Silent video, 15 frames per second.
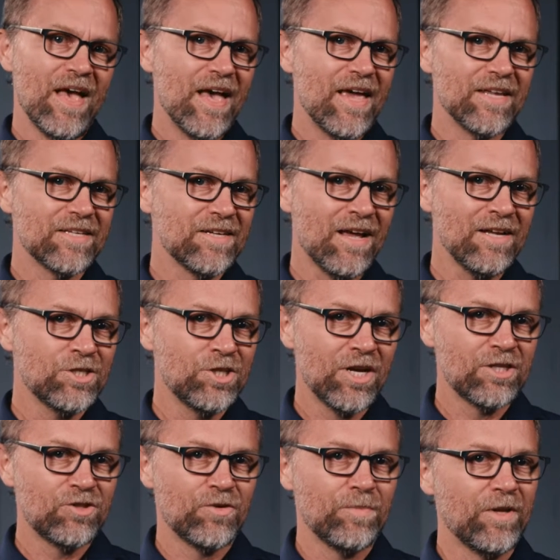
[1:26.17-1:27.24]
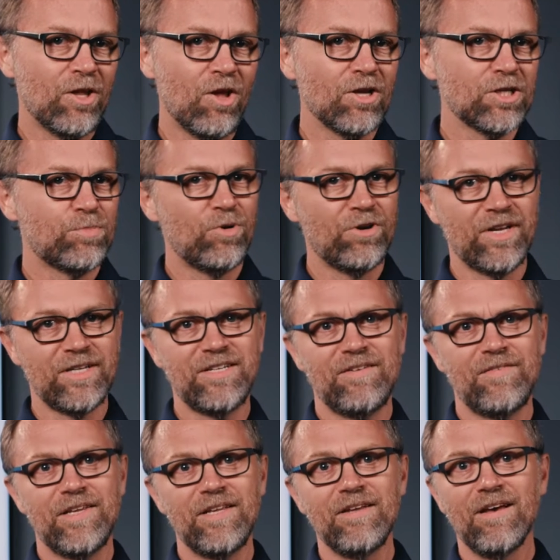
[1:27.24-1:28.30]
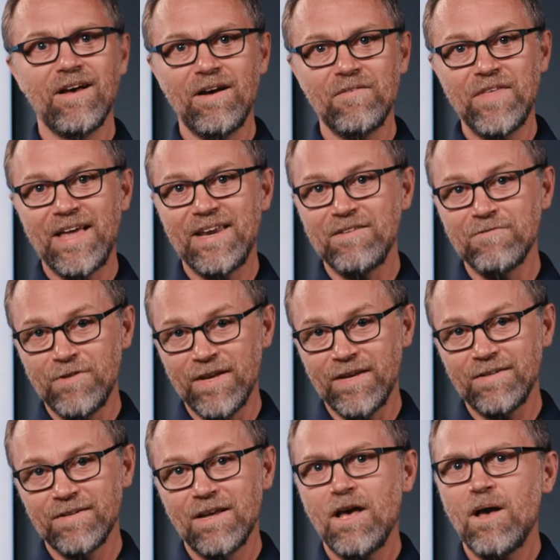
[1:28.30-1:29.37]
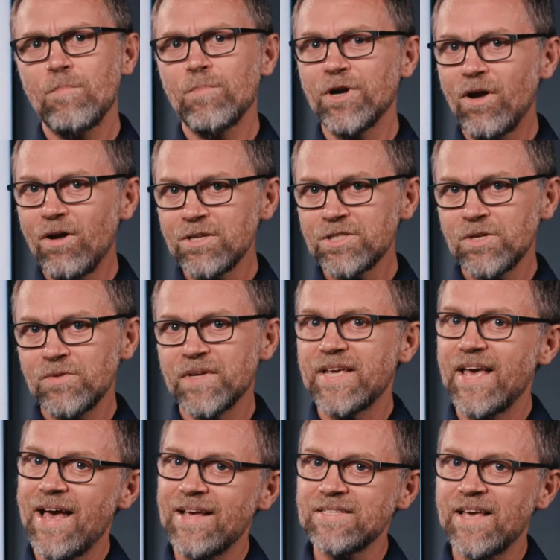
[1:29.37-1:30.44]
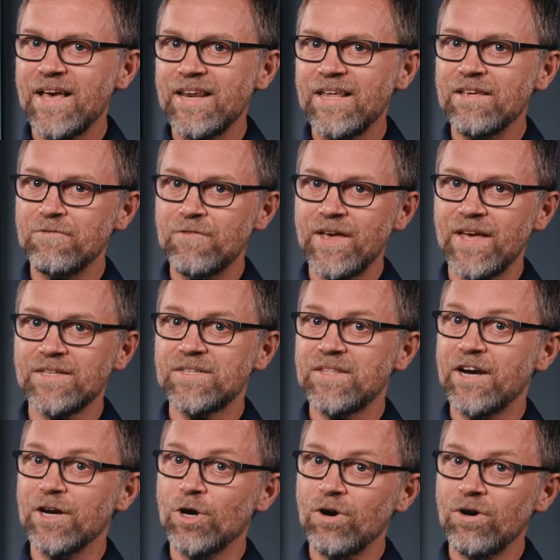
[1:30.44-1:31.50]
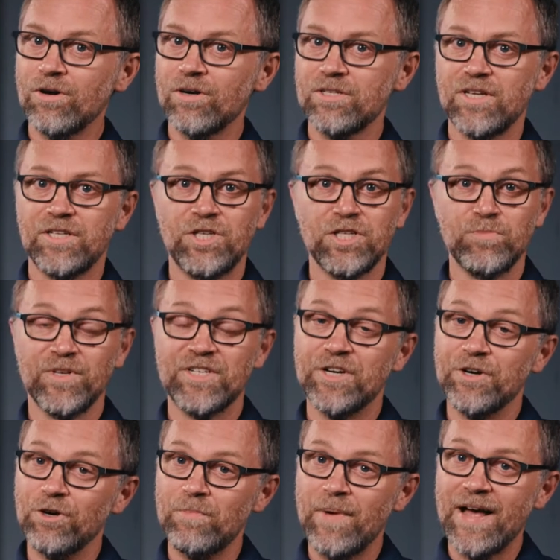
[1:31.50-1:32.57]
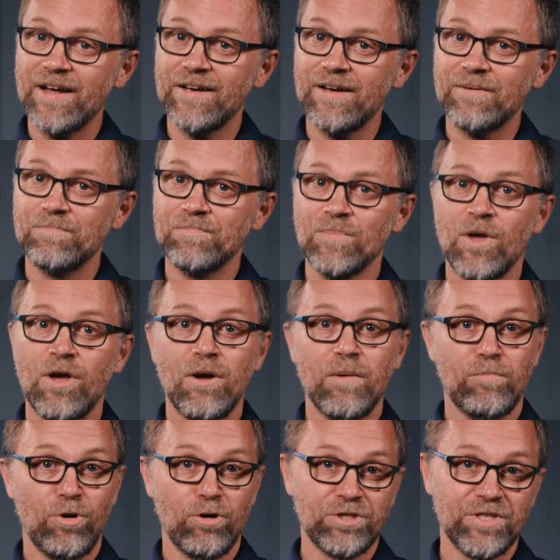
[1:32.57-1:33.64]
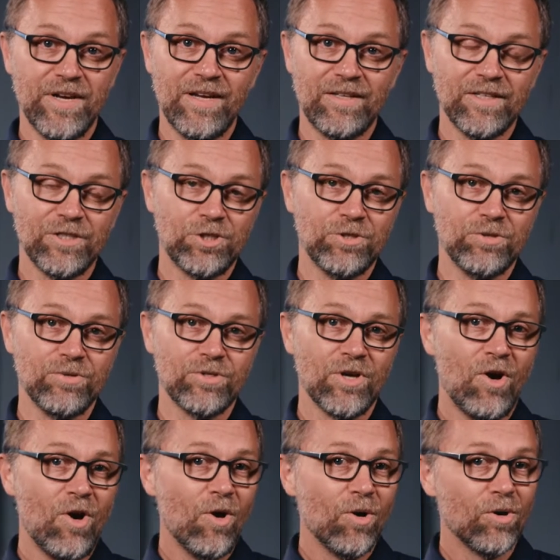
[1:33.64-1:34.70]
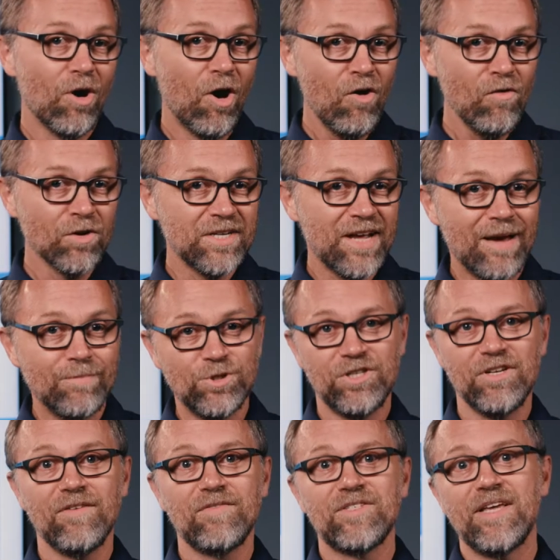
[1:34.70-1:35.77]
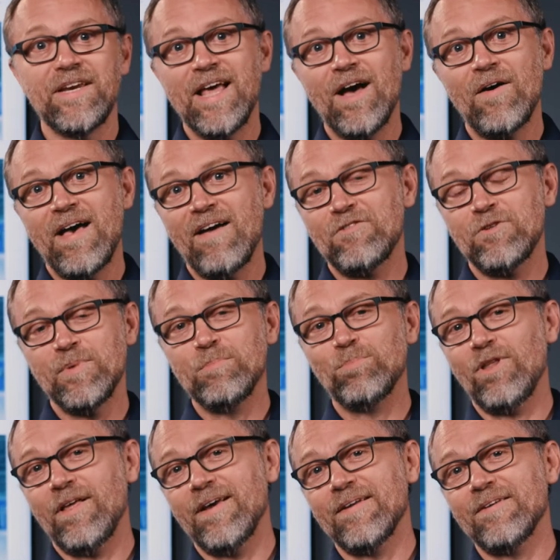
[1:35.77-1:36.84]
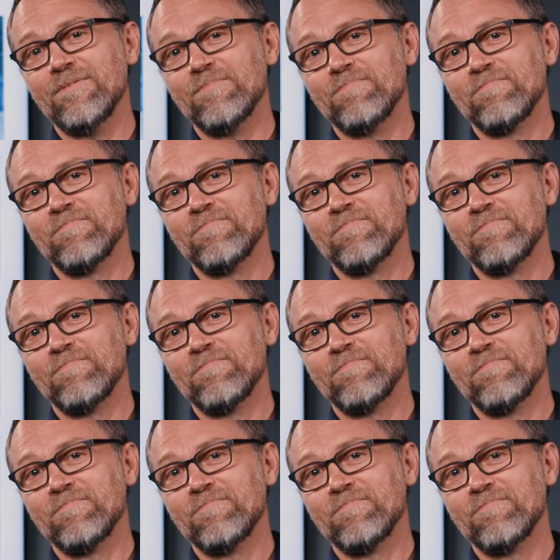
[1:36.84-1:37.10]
And it's not just from the lost productivity of that event, but also the cascading events that occur, such as material backup, personnel issues, or overtime shifts that now have to be planned.